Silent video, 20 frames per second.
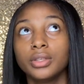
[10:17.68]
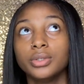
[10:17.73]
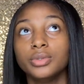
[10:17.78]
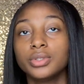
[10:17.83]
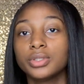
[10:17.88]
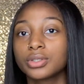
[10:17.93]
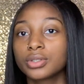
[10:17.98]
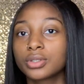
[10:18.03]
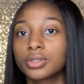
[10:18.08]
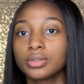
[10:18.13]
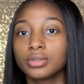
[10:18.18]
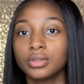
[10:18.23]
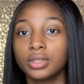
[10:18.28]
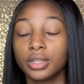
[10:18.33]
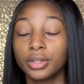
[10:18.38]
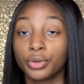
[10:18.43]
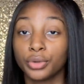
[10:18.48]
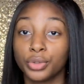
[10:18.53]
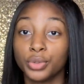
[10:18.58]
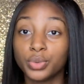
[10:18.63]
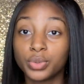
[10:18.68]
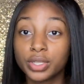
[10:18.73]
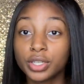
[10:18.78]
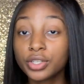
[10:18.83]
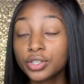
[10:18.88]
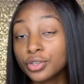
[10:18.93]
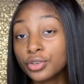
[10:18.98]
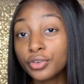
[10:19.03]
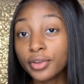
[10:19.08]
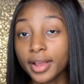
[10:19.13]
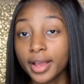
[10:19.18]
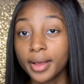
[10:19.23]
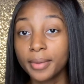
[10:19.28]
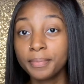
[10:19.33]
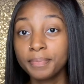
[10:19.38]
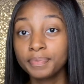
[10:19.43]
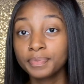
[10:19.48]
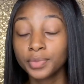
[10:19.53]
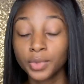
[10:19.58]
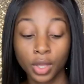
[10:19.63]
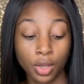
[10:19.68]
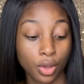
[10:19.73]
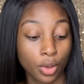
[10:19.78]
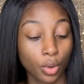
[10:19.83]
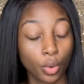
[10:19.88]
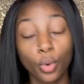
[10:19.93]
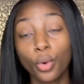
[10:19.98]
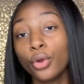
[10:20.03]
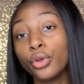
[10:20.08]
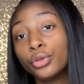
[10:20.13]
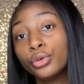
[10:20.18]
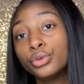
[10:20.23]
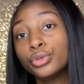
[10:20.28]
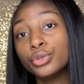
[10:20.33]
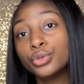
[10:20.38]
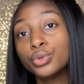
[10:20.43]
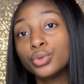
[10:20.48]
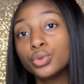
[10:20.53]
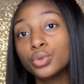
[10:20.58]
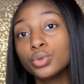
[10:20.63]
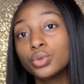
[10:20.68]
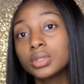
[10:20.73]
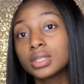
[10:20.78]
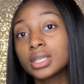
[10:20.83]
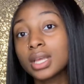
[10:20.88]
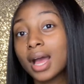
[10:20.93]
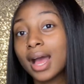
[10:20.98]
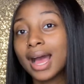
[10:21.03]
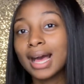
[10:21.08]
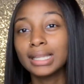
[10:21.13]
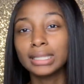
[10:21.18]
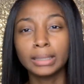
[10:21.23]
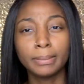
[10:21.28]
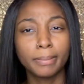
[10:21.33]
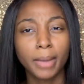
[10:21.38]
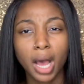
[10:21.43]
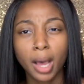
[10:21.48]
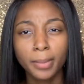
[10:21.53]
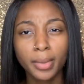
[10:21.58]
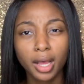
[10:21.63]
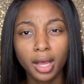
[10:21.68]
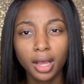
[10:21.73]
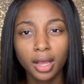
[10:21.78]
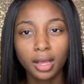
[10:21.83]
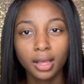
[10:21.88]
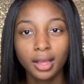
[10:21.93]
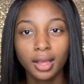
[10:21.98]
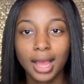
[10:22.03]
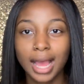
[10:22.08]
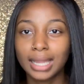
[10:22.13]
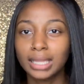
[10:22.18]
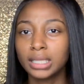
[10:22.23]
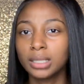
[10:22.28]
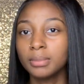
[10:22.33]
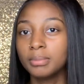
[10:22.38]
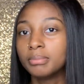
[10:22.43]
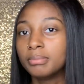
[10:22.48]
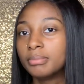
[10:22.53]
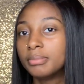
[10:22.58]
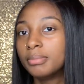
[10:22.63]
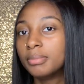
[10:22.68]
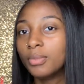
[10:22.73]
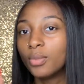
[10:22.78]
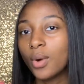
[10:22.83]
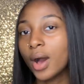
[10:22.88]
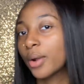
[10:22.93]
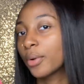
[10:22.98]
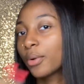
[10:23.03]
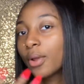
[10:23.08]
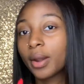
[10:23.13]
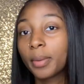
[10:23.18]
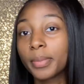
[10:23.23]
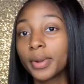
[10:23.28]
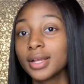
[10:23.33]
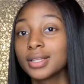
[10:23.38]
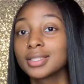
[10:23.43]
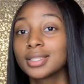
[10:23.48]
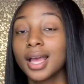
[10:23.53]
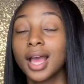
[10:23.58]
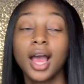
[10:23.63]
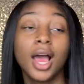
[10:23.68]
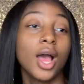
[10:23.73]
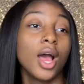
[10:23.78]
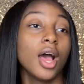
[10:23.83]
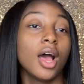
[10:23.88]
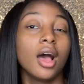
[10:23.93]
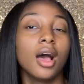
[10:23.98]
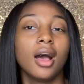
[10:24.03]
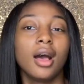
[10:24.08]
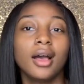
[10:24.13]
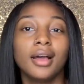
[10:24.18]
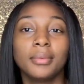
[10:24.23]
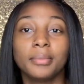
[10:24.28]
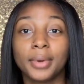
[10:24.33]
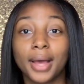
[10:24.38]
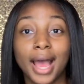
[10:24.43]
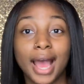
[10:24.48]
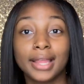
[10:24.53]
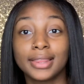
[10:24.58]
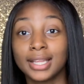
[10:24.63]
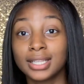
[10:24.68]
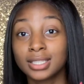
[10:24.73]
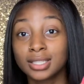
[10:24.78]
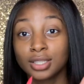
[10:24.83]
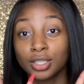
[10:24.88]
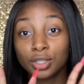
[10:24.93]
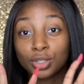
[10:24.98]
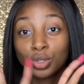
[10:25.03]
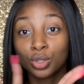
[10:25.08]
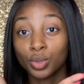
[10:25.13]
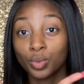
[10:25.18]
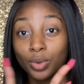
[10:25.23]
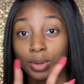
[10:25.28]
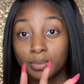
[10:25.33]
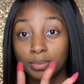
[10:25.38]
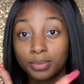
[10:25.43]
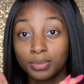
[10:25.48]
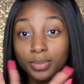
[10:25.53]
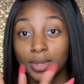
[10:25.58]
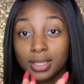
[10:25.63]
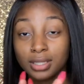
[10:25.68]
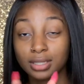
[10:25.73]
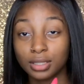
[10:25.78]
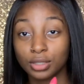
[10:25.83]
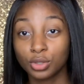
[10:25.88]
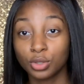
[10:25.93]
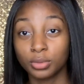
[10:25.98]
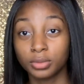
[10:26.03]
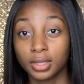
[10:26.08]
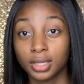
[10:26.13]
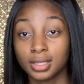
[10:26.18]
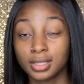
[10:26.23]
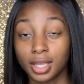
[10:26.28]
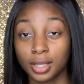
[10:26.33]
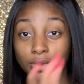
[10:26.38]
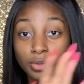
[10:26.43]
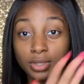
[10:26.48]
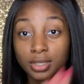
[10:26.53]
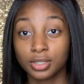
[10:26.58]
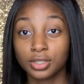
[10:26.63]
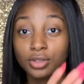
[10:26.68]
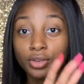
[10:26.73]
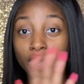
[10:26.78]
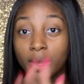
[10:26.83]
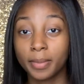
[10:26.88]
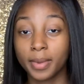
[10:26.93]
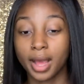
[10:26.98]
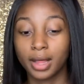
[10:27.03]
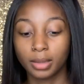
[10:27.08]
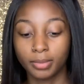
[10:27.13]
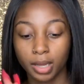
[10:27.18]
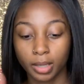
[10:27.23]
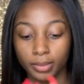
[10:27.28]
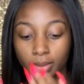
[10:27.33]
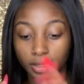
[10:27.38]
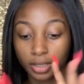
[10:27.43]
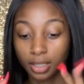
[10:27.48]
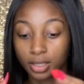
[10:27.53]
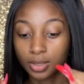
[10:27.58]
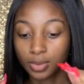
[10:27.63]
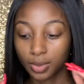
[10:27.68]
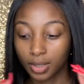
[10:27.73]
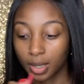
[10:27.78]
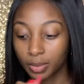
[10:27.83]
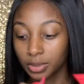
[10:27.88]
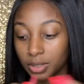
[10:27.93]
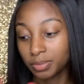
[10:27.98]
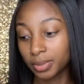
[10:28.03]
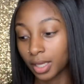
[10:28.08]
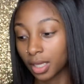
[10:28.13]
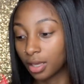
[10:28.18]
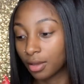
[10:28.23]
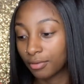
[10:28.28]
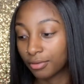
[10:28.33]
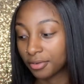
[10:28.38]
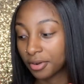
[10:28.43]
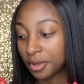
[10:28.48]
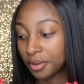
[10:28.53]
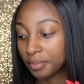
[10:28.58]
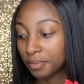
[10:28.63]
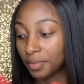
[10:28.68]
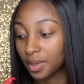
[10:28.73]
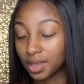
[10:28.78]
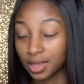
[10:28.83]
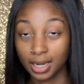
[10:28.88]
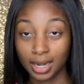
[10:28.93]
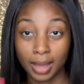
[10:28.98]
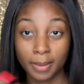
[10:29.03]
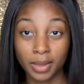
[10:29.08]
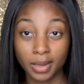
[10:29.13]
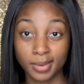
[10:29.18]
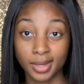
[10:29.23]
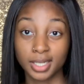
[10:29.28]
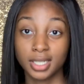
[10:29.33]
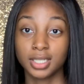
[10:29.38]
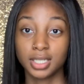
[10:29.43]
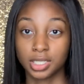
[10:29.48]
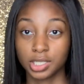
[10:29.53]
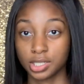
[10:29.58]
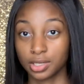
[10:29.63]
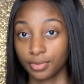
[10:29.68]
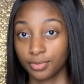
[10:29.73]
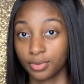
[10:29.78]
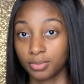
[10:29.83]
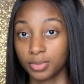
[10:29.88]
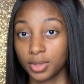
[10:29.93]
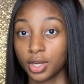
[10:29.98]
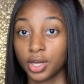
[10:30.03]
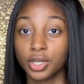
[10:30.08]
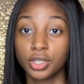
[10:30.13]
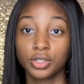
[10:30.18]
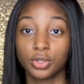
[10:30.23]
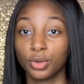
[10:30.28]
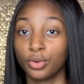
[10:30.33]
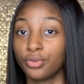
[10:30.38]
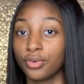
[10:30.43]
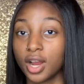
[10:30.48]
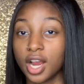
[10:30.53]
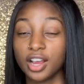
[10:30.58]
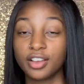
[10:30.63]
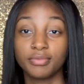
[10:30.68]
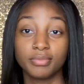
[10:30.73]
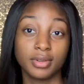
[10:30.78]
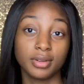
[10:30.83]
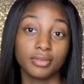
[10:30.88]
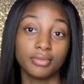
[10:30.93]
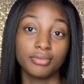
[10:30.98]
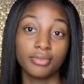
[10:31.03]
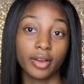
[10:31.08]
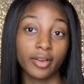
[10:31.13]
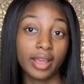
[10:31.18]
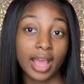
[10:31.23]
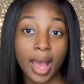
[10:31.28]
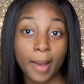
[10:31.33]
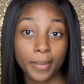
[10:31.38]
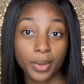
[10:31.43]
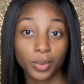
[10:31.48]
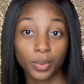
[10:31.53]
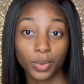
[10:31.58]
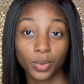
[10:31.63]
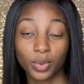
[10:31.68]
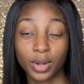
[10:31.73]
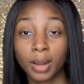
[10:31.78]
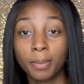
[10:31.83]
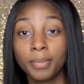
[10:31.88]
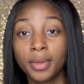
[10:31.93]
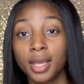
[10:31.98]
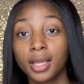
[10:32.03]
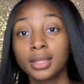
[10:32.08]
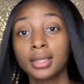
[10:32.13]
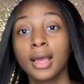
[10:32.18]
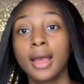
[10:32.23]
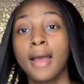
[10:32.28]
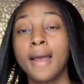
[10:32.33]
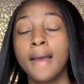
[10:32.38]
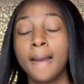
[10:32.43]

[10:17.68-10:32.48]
you just either use instagram or you use alibaba alibaba i don't know how to pronounce that but I, that's the two web that's the two things i use instagram and alibaba that's what i was picking from and then i made my decision from there and so far i've been very happy with what i picked